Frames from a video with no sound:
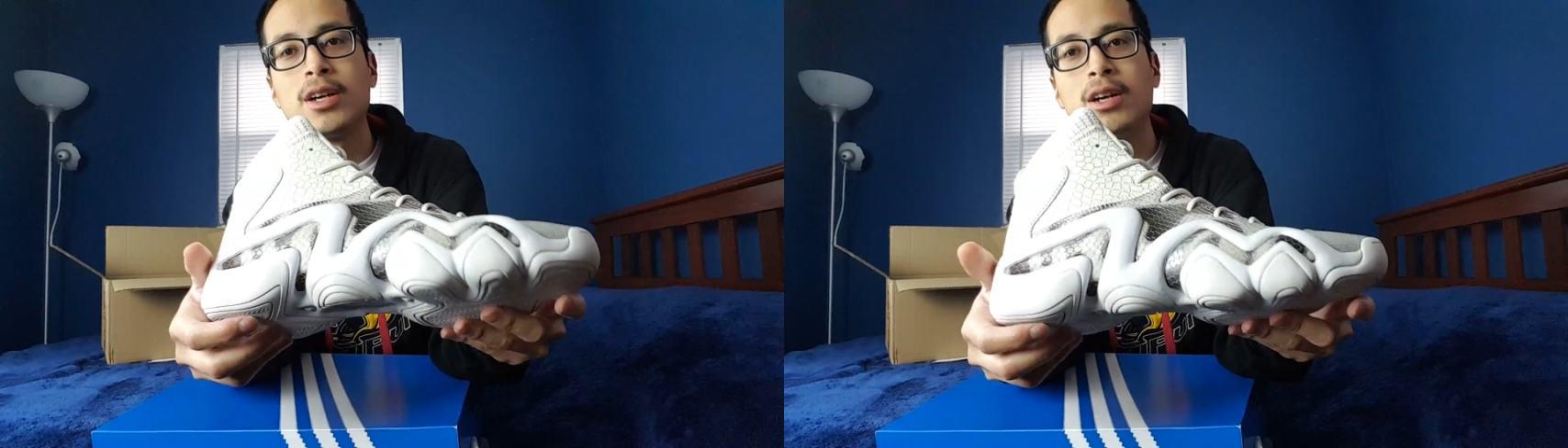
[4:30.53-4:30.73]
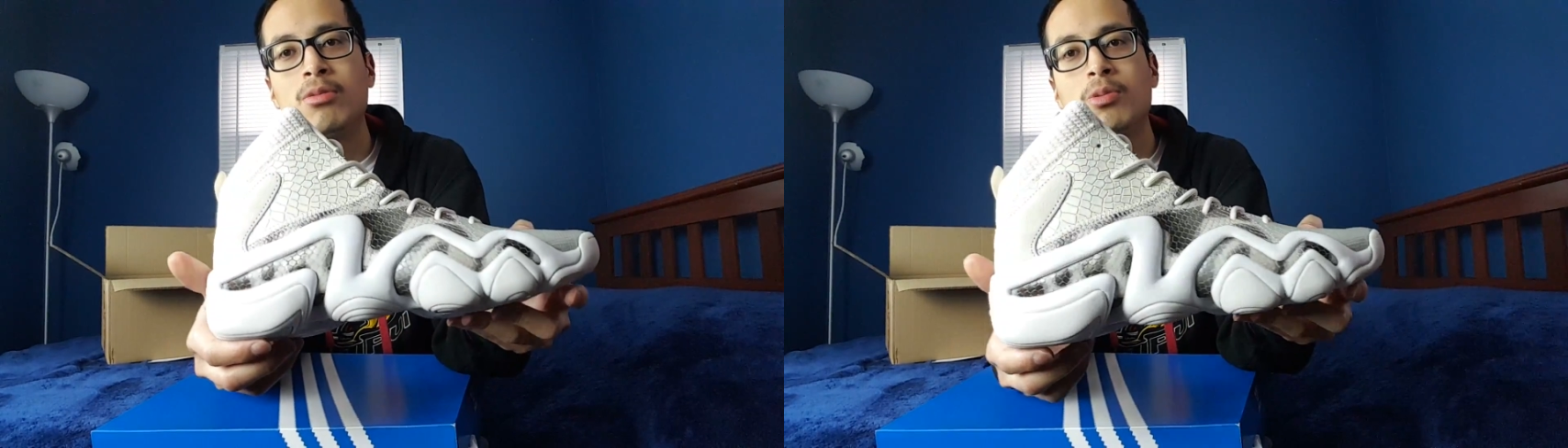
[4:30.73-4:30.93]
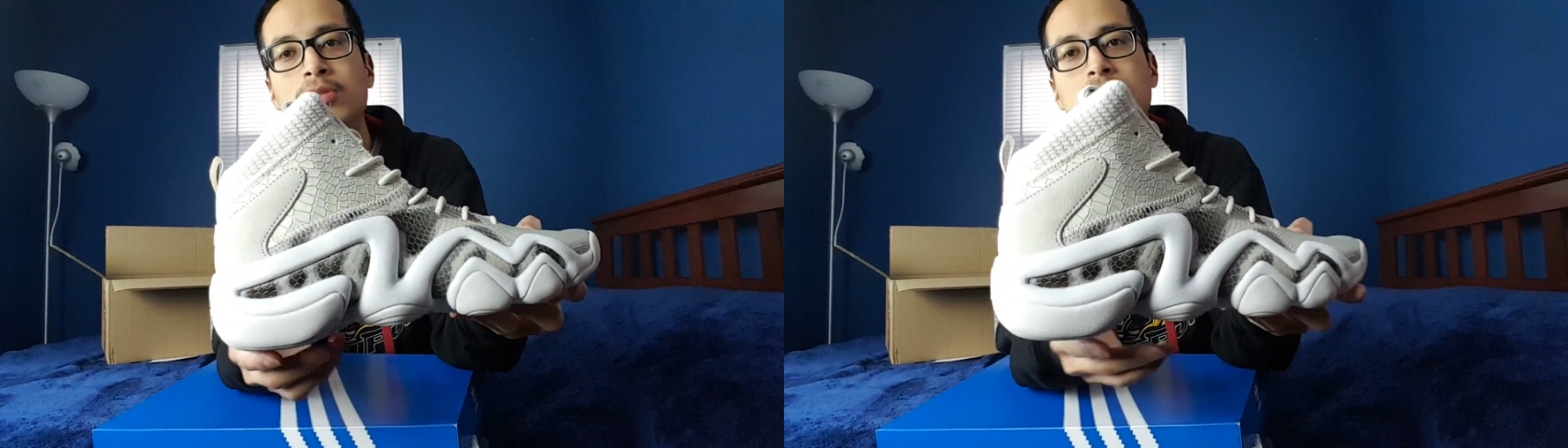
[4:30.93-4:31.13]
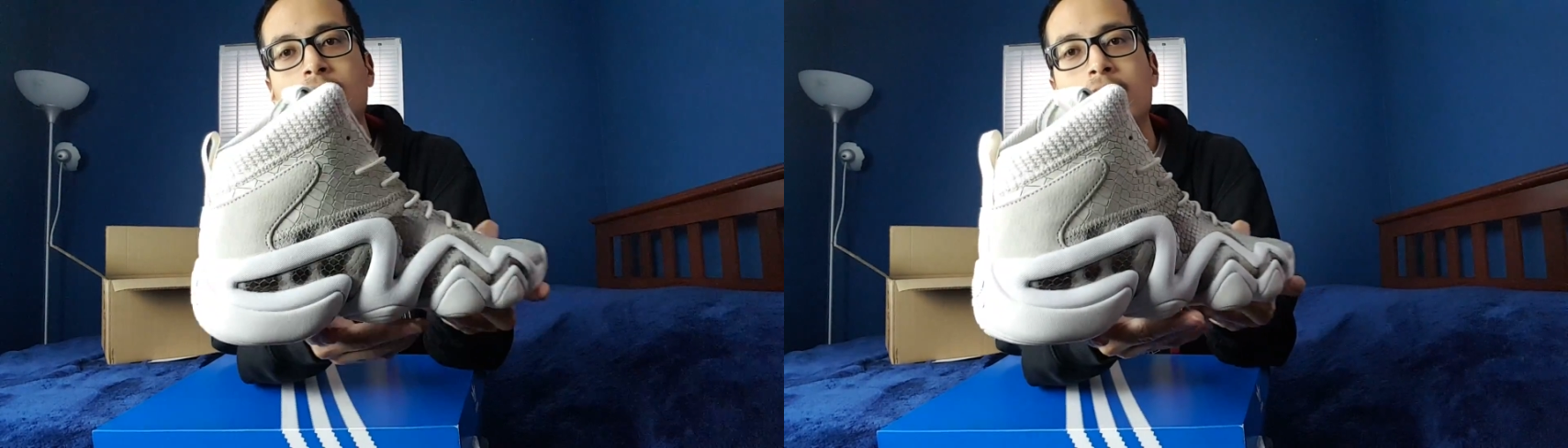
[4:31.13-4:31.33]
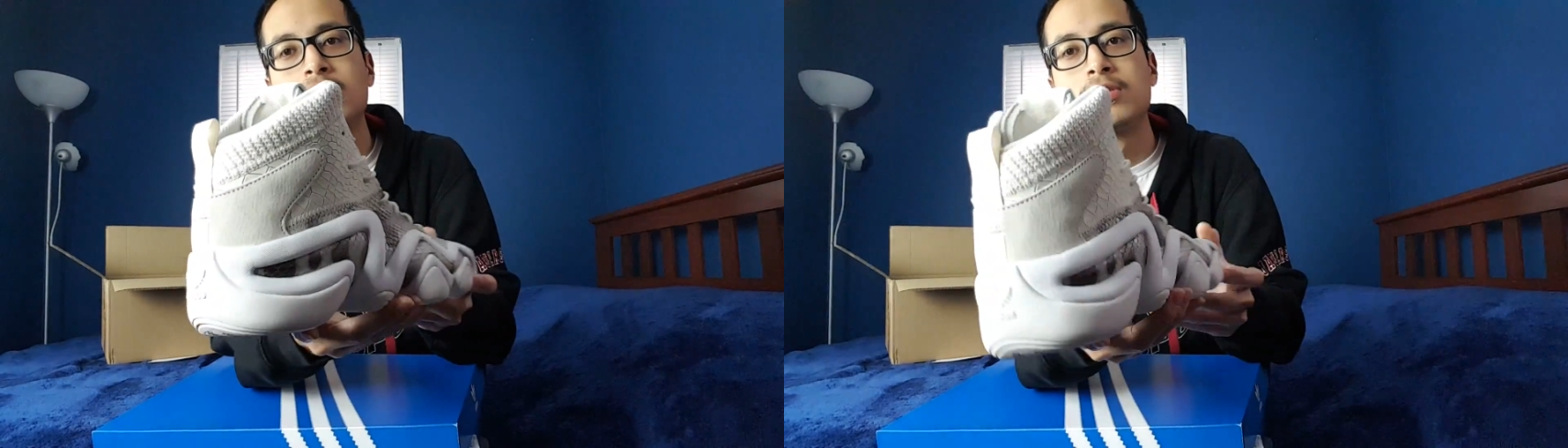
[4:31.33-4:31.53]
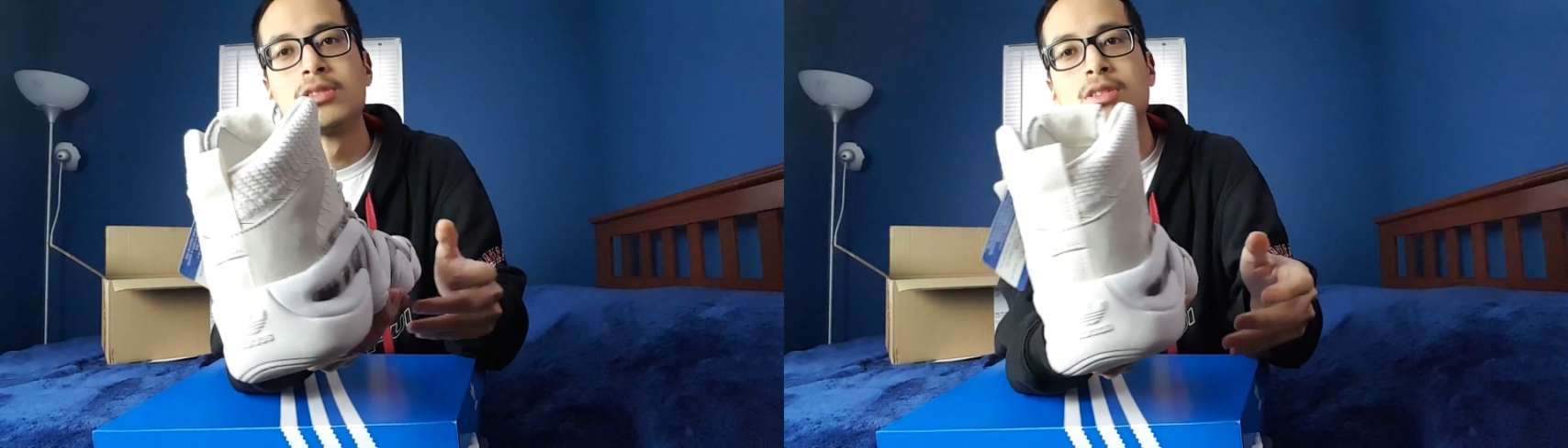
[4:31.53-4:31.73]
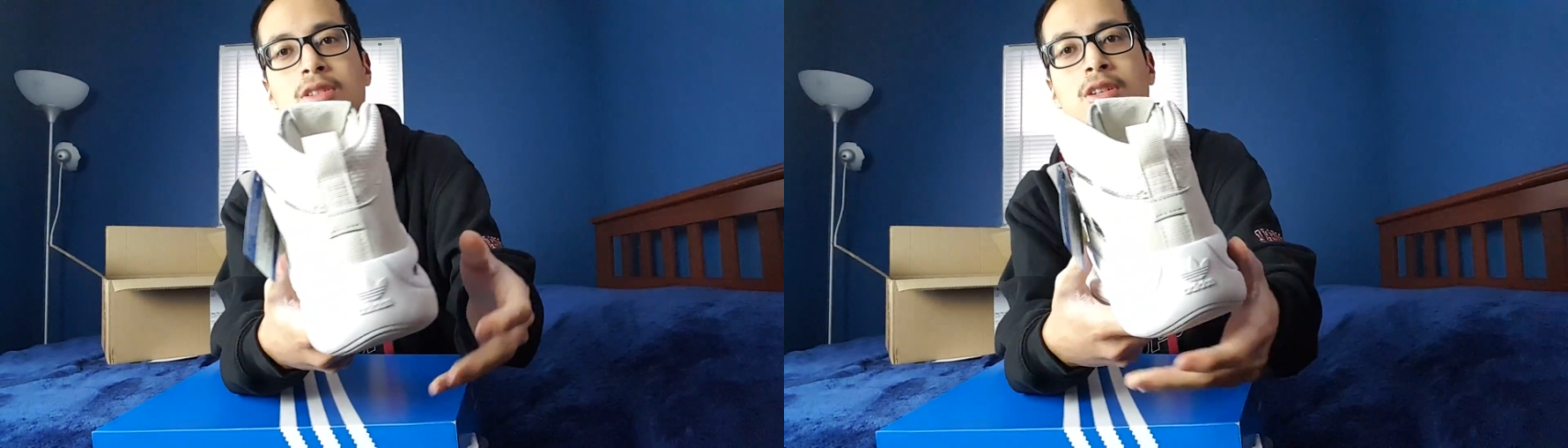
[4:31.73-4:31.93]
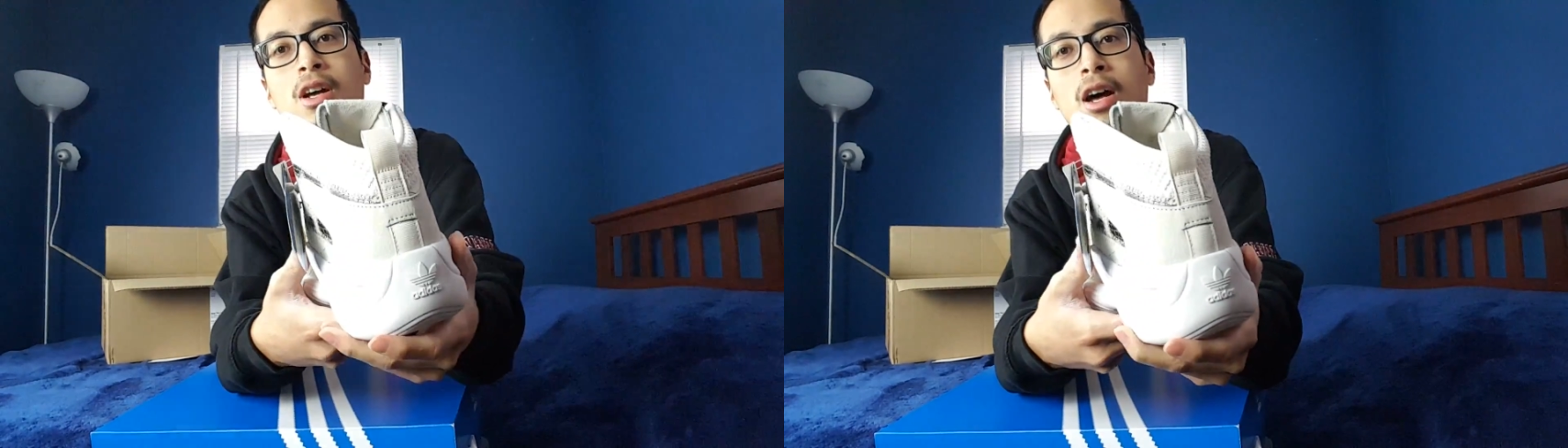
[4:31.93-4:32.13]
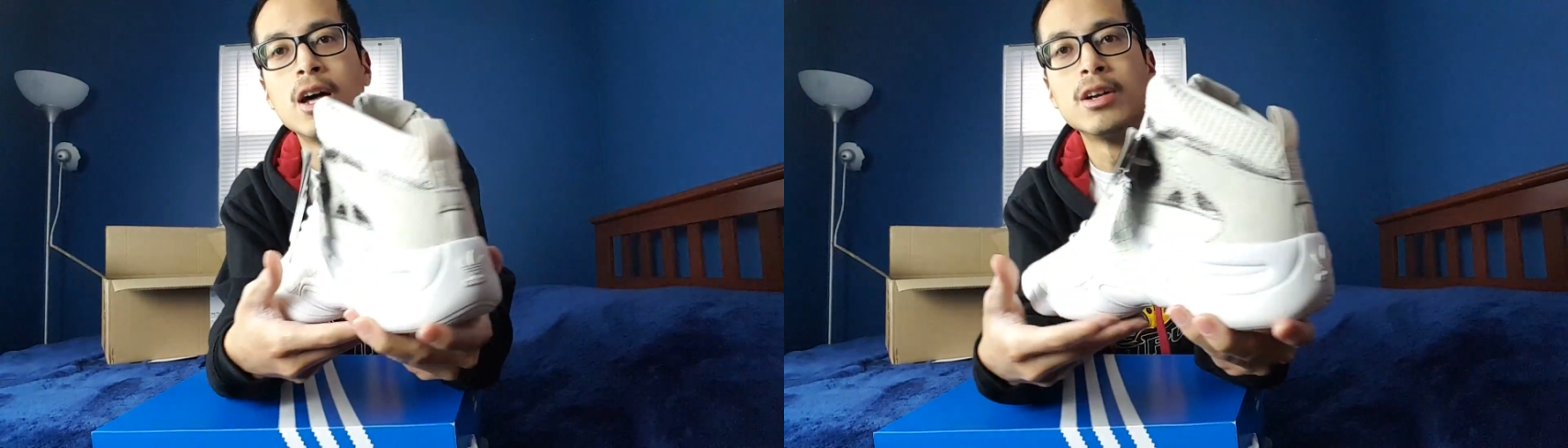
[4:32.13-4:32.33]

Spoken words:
Everyone starts at